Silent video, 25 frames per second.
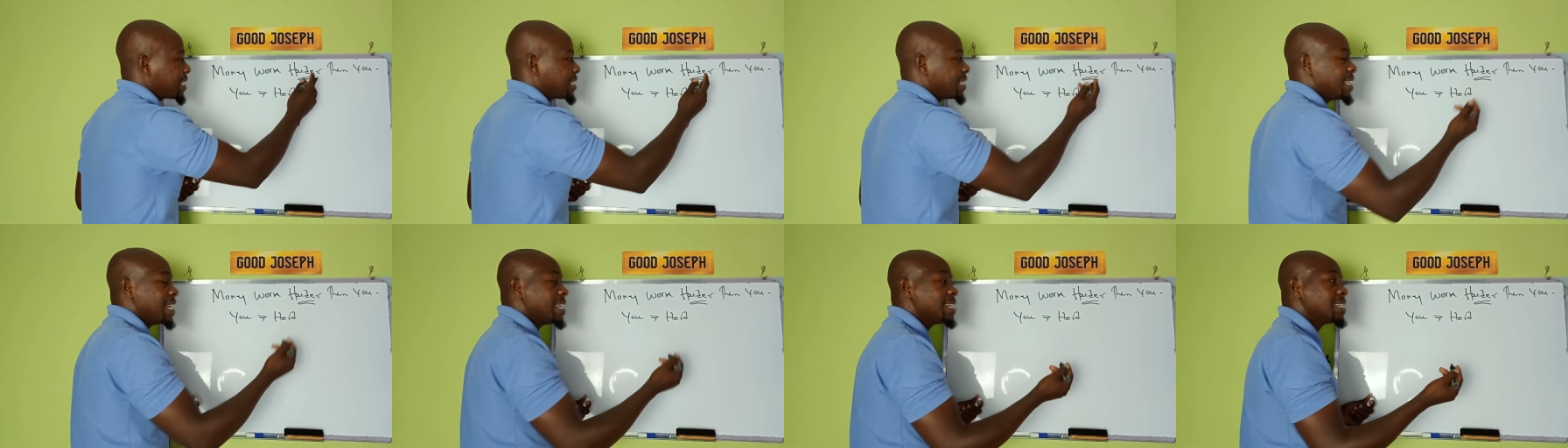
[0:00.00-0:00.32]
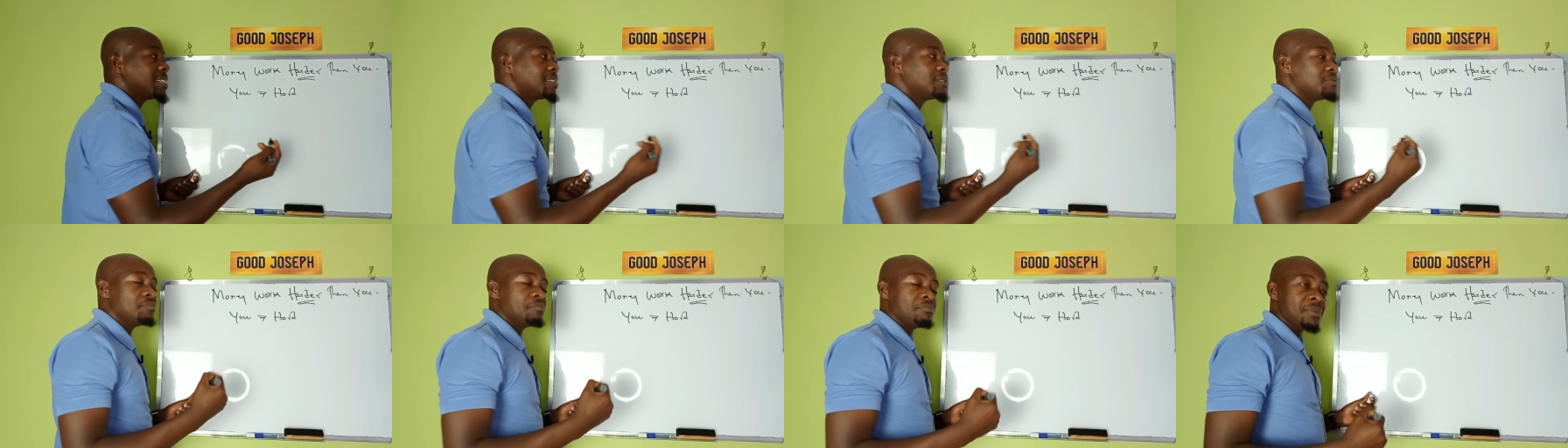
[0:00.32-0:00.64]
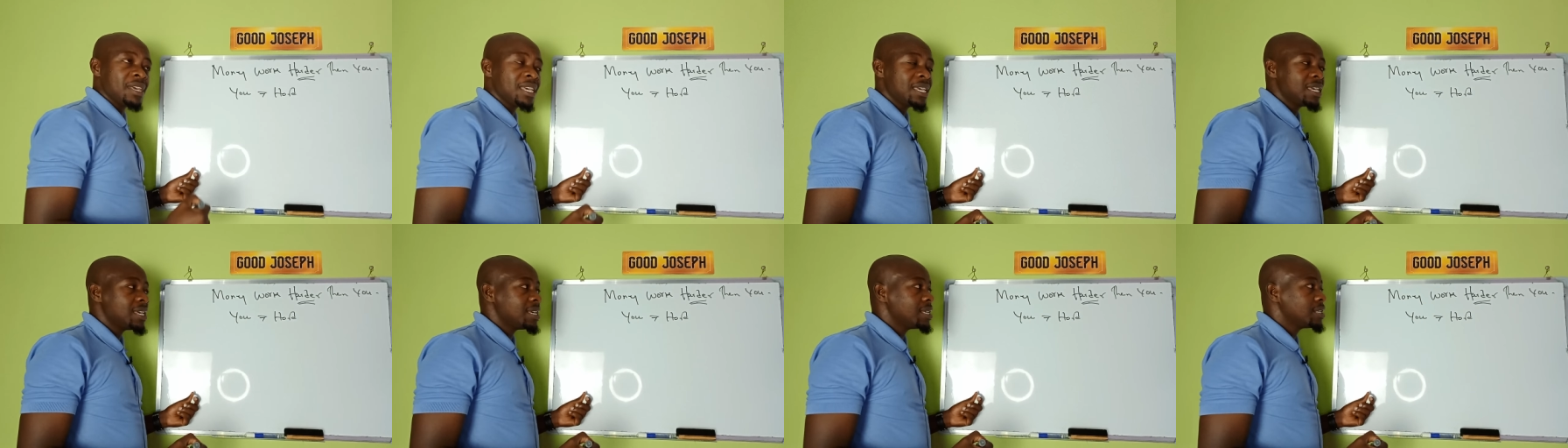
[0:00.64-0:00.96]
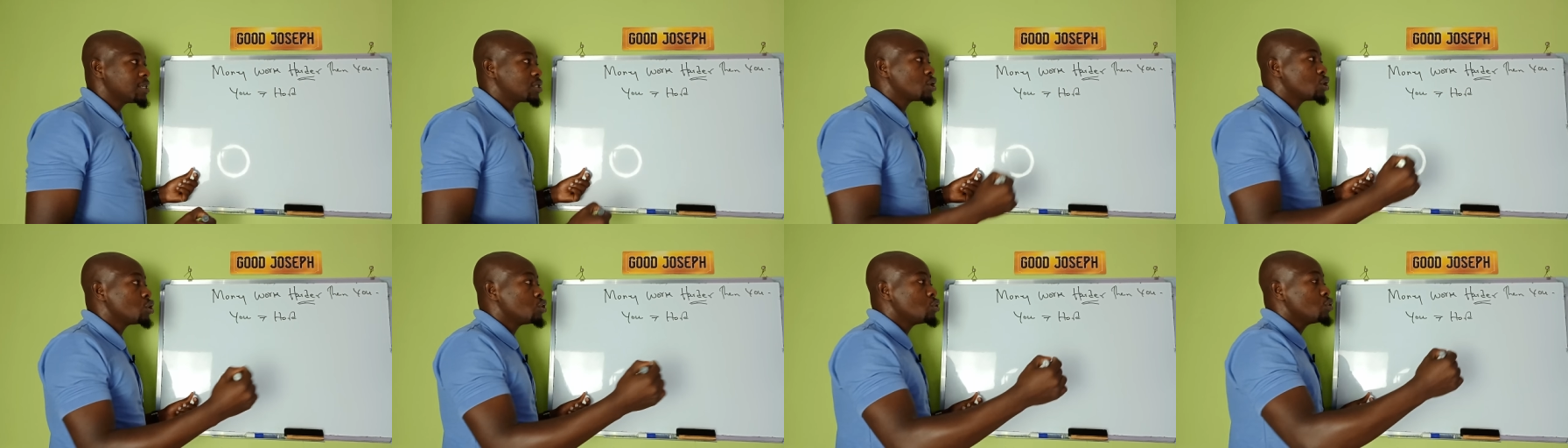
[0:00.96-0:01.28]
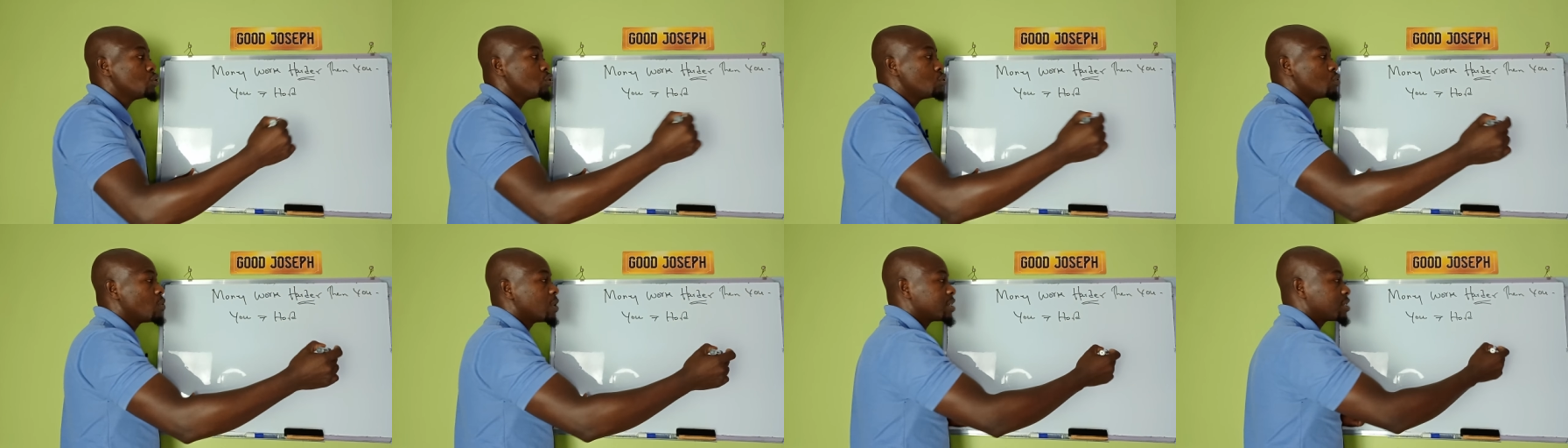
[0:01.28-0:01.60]
then it means you
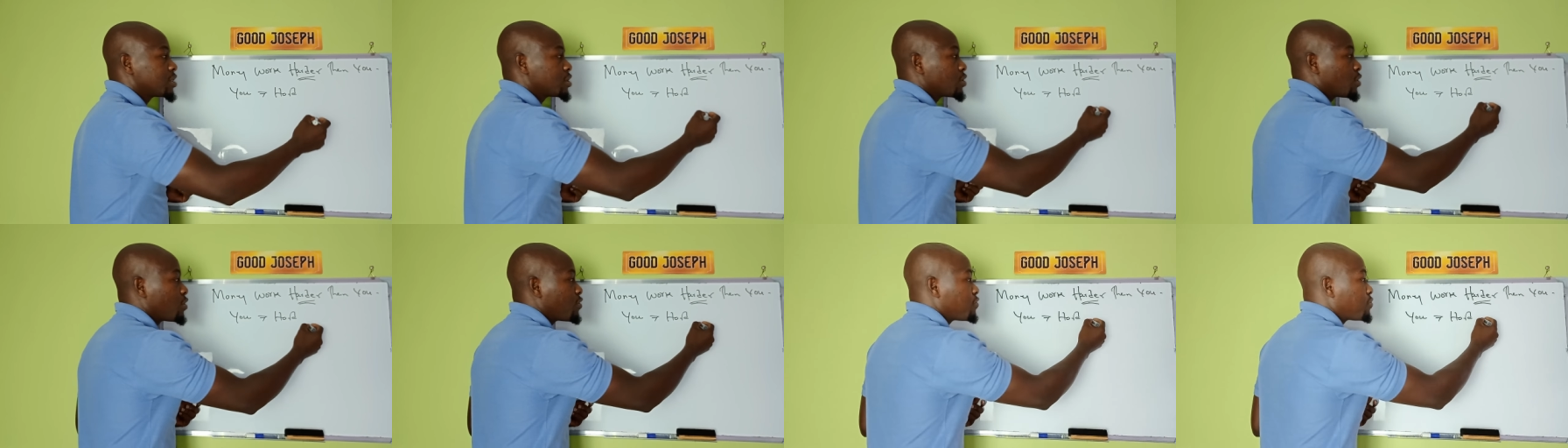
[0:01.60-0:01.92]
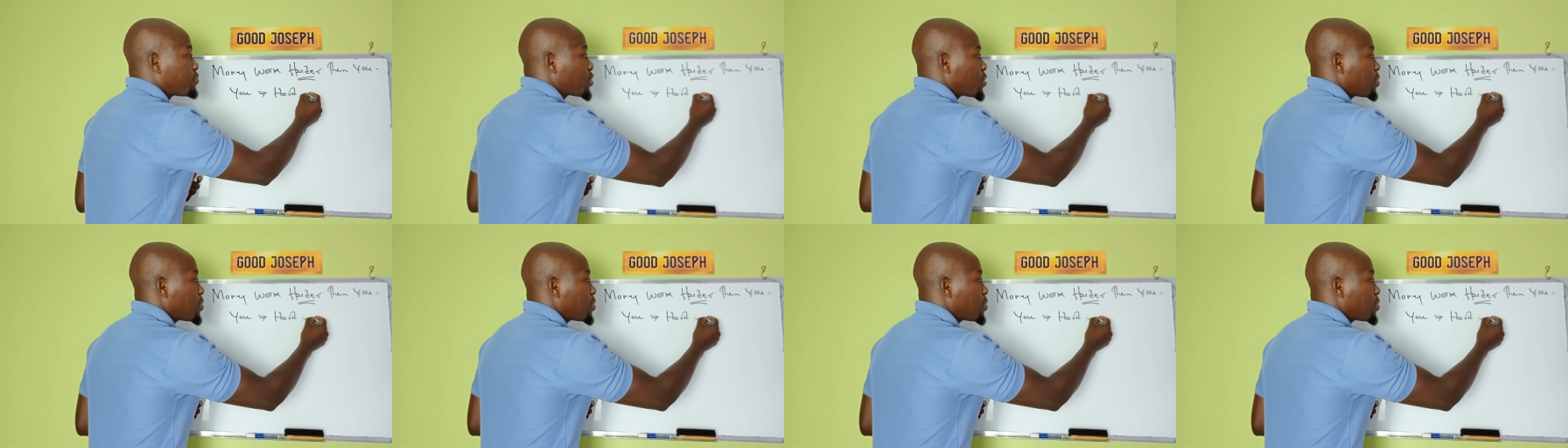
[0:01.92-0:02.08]
yourself,